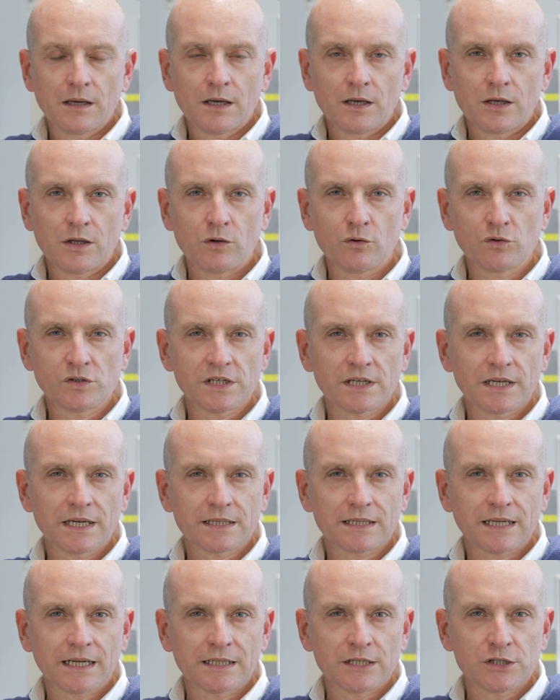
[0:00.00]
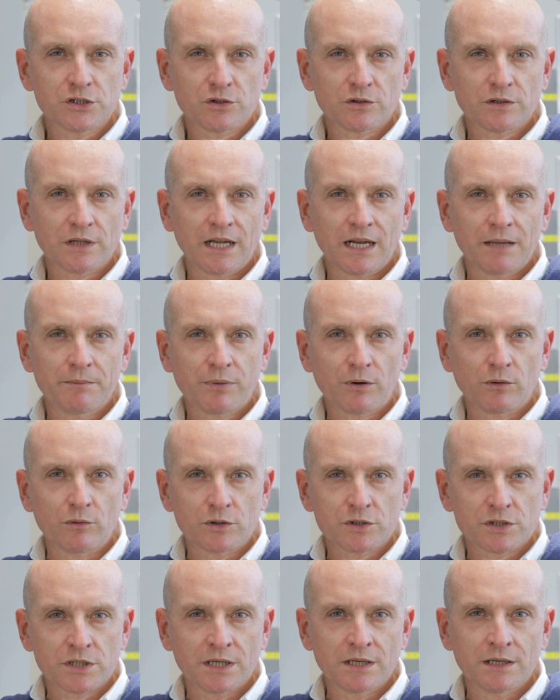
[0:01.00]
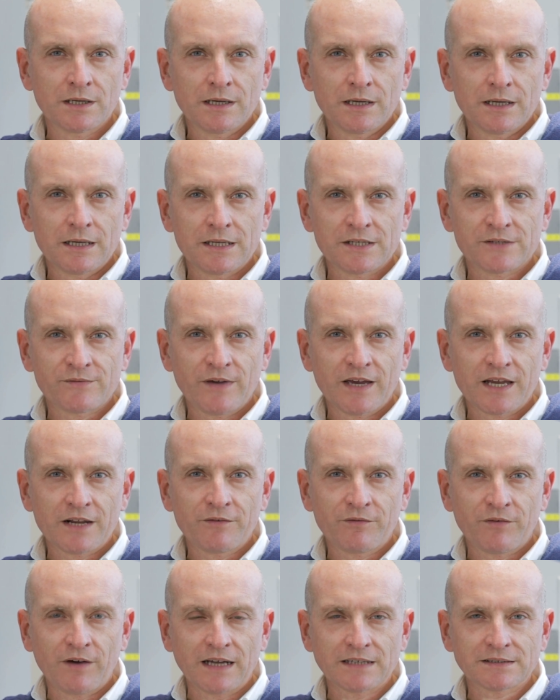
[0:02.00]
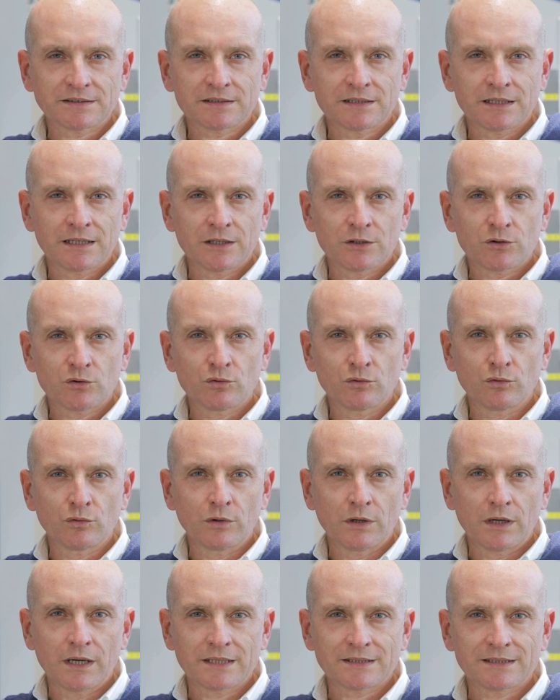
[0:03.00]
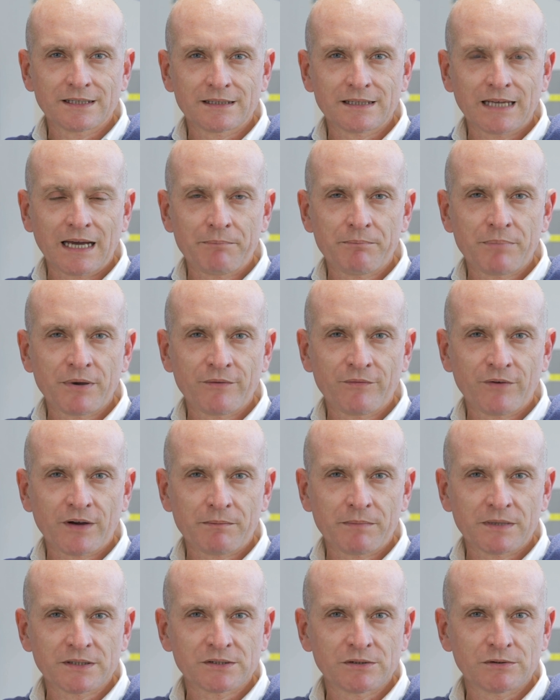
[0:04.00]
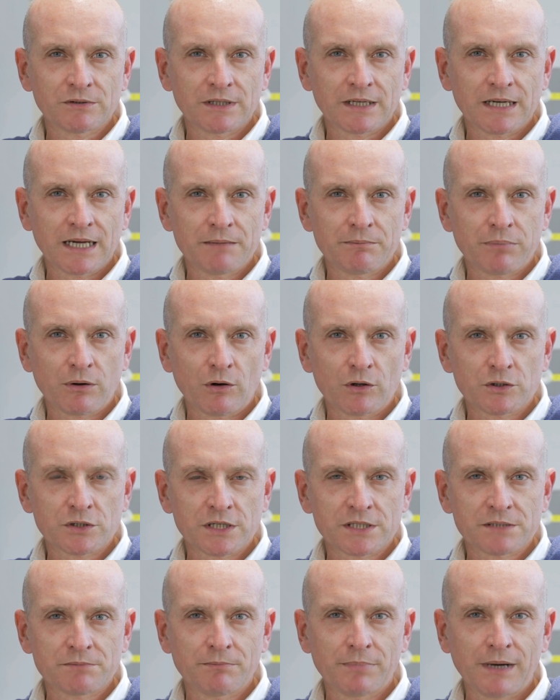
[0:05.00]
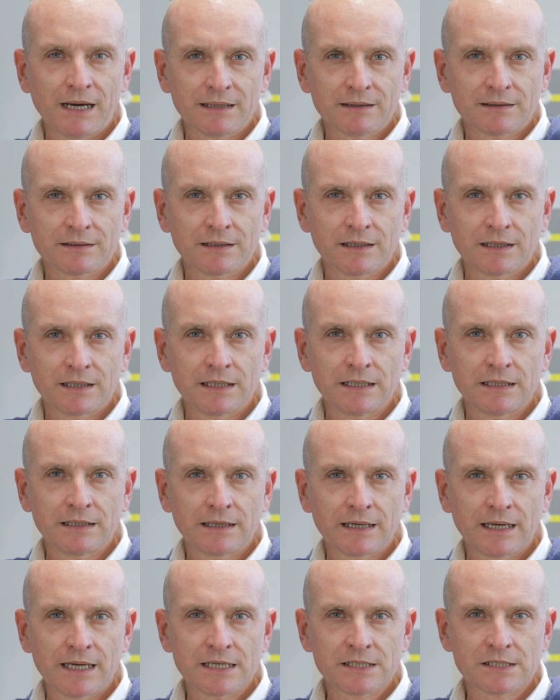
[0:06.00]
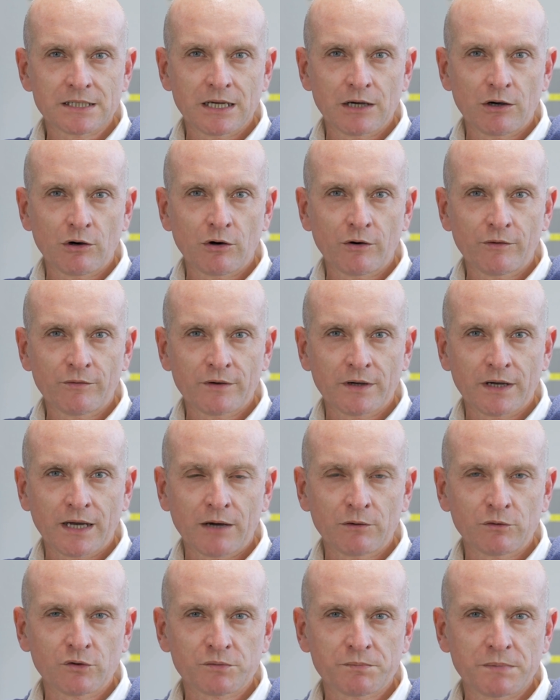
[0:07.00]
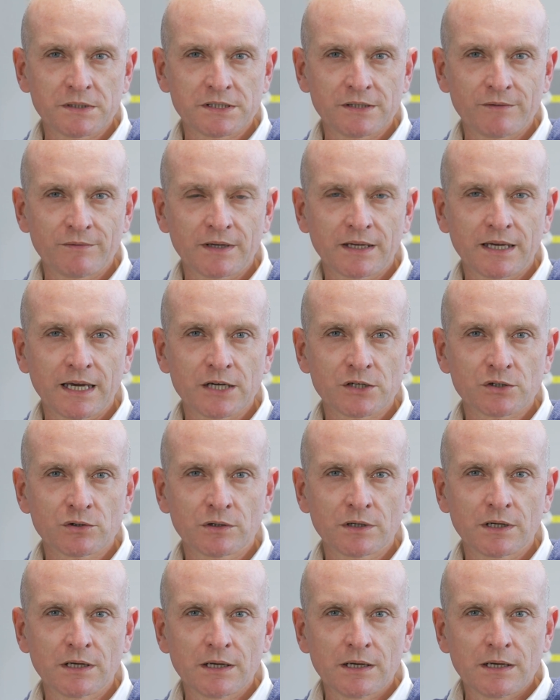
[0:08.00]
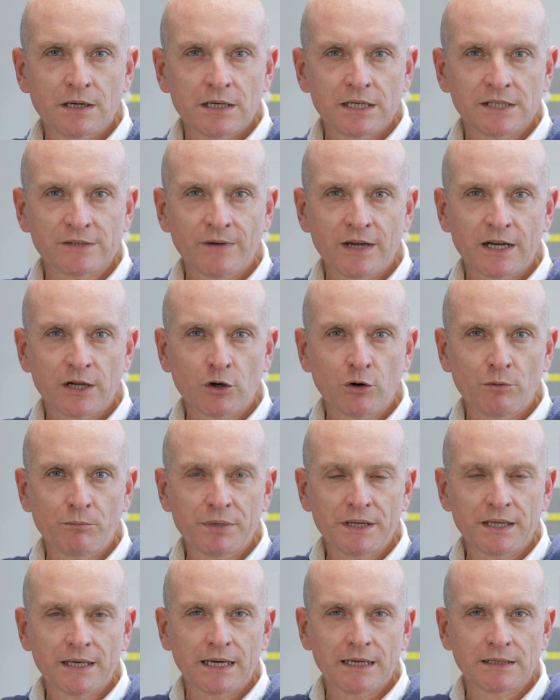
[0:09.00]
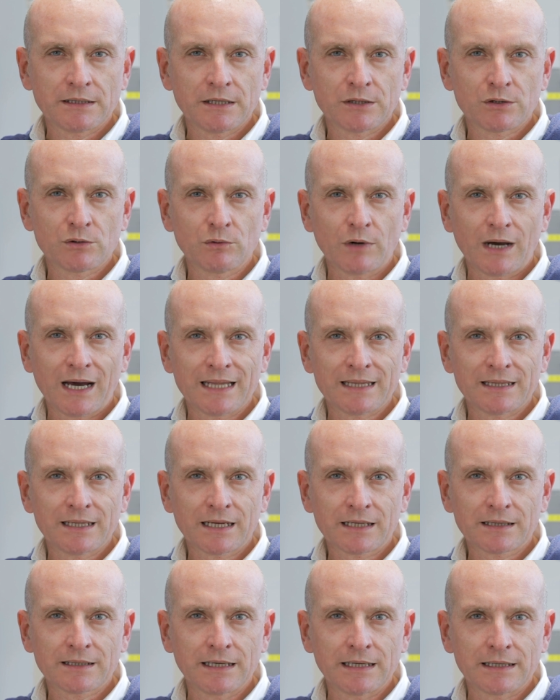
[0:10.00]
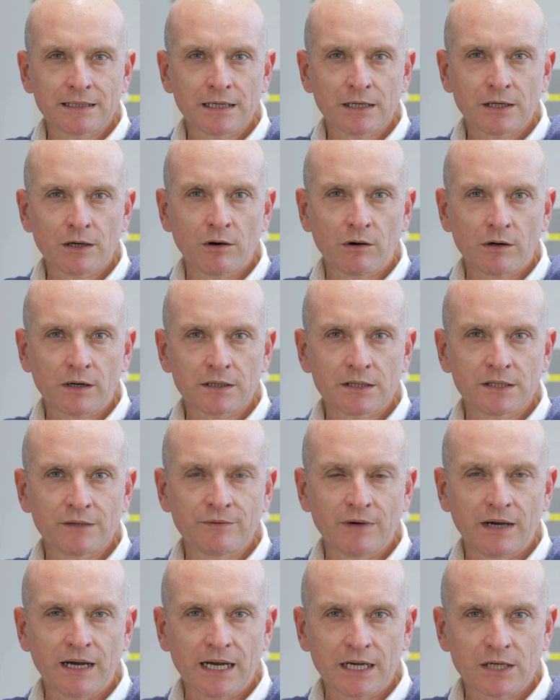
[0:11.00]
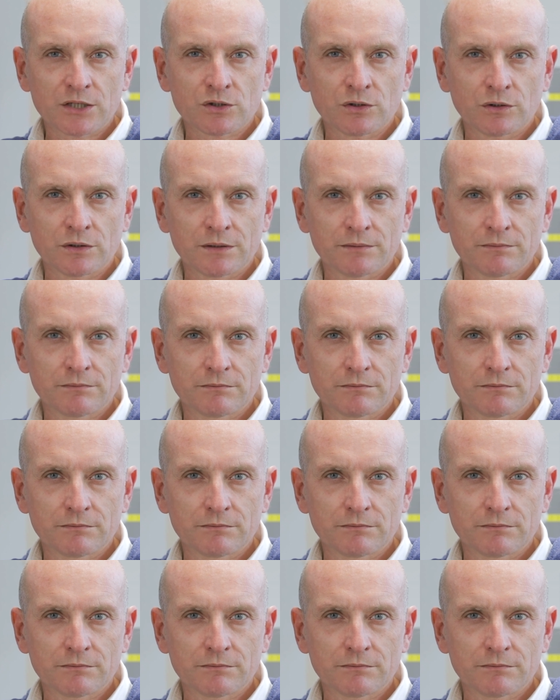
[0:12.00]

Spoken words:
Using a traditional approach is very fast to set up a pharmaceutical process, but in case of auto-specification, it's very complicated to undertake a corrective action.